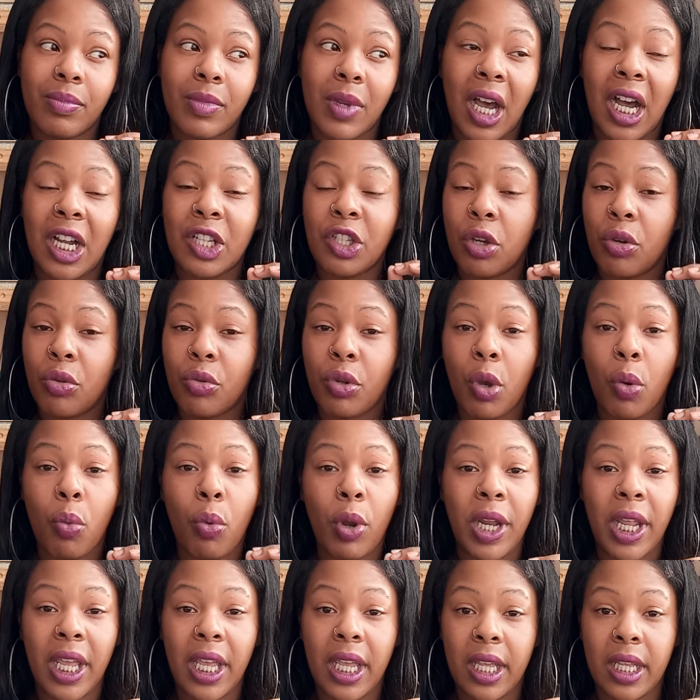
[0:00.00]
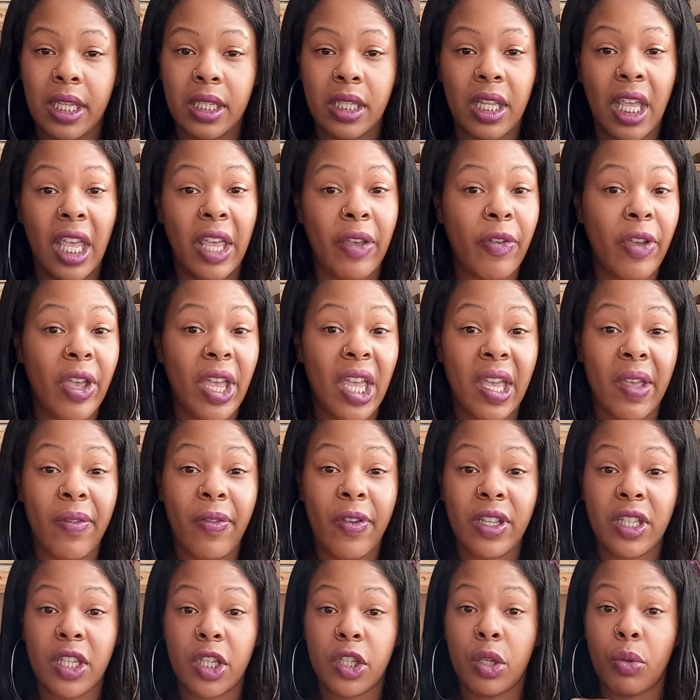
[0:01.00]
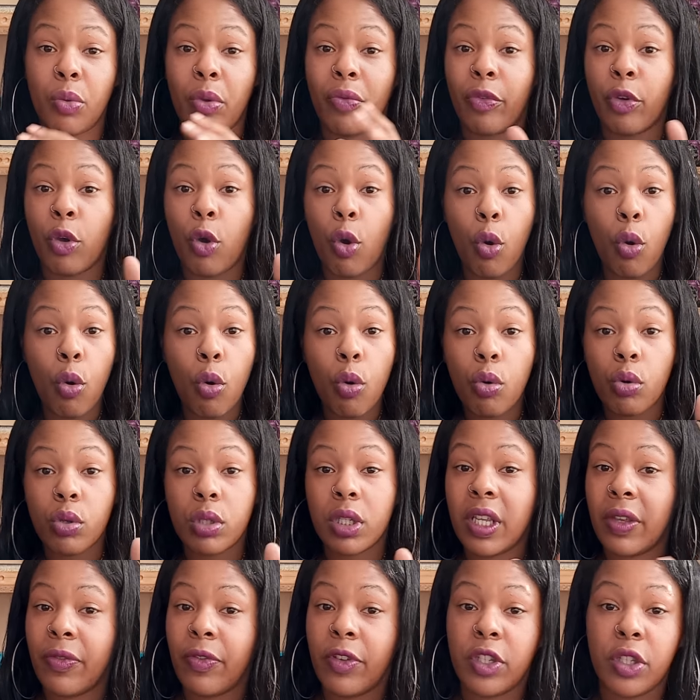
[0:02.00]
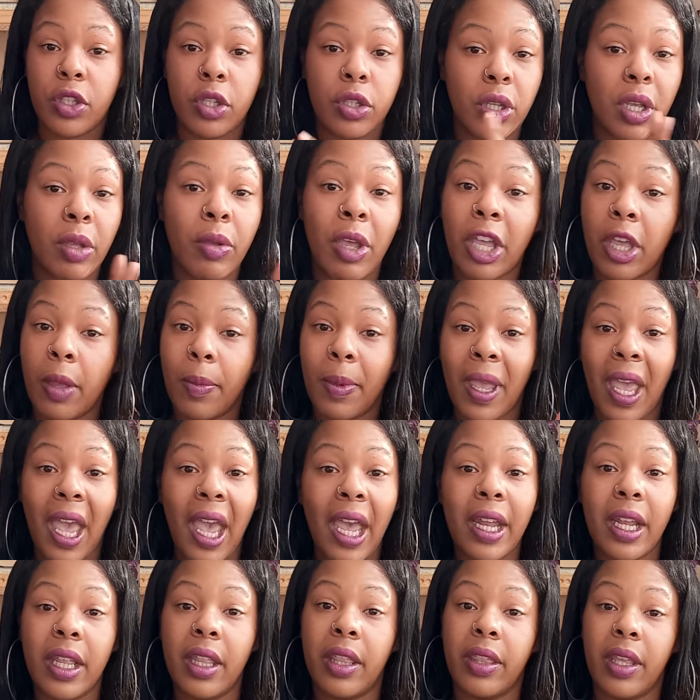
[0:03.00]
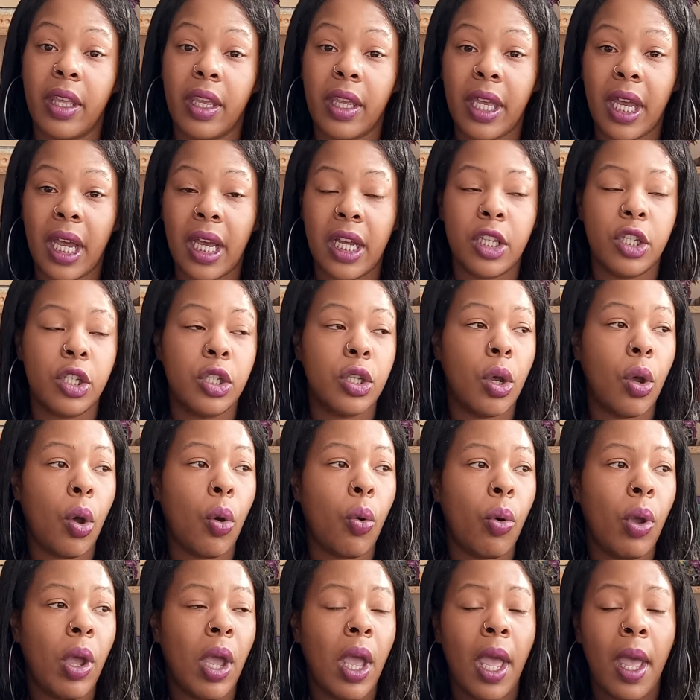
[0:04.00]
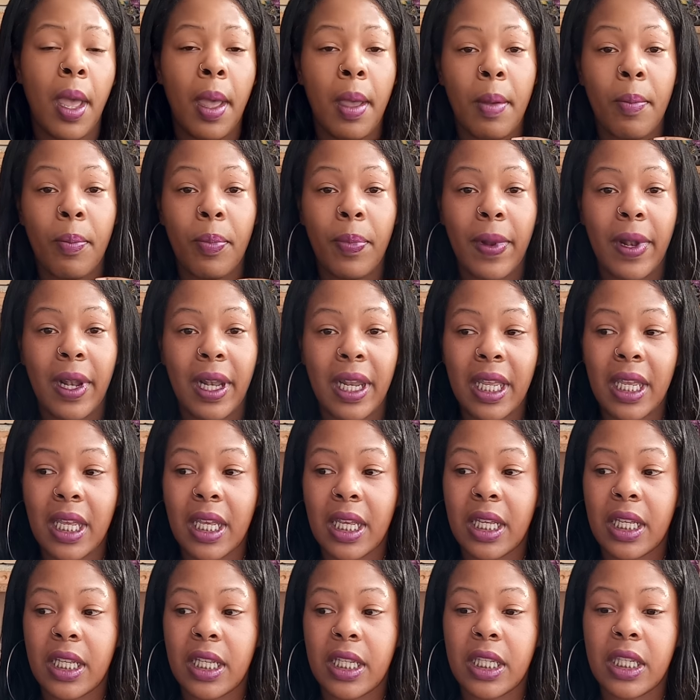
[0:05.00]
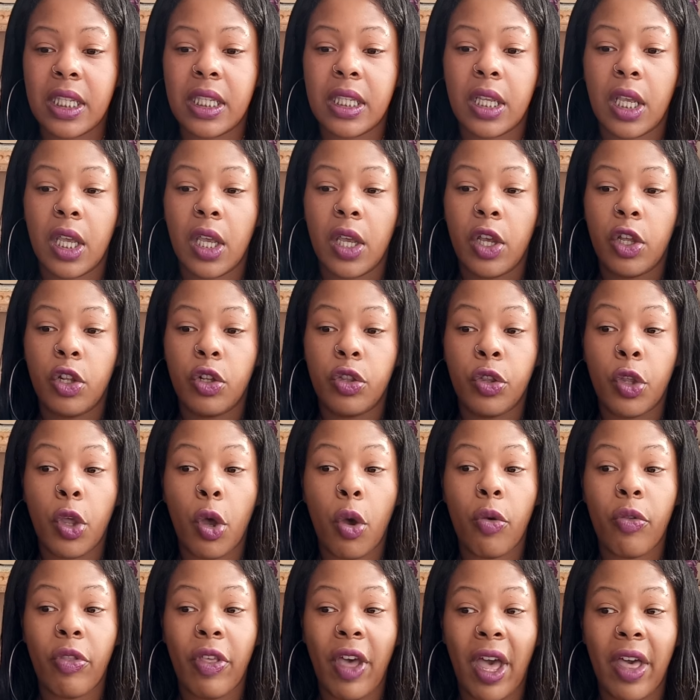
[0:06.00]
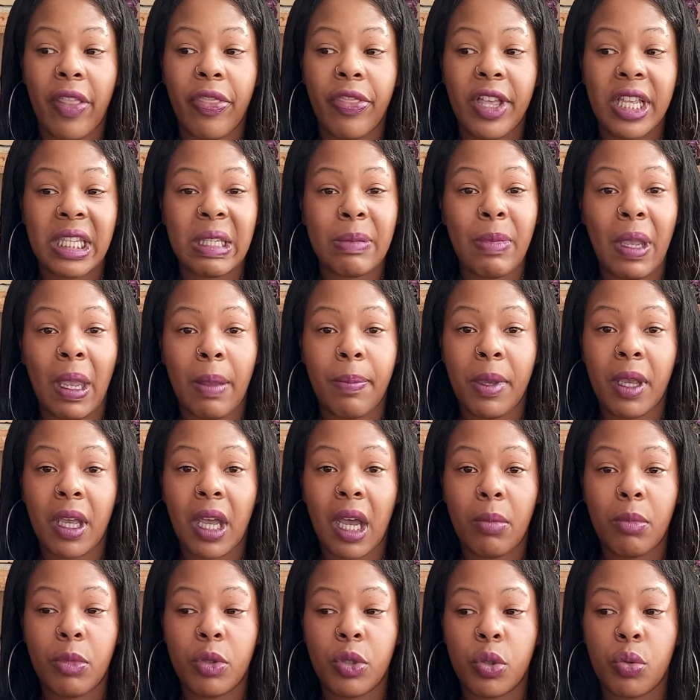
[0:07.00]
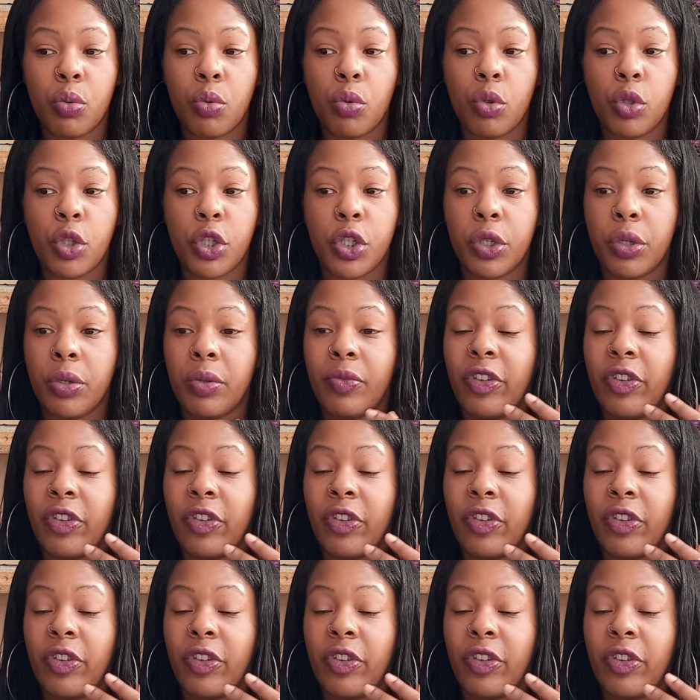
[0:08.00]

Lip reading: I don't know what it is. If it's to do with court, it could be anything, guys. So please know that this may be coming towards you.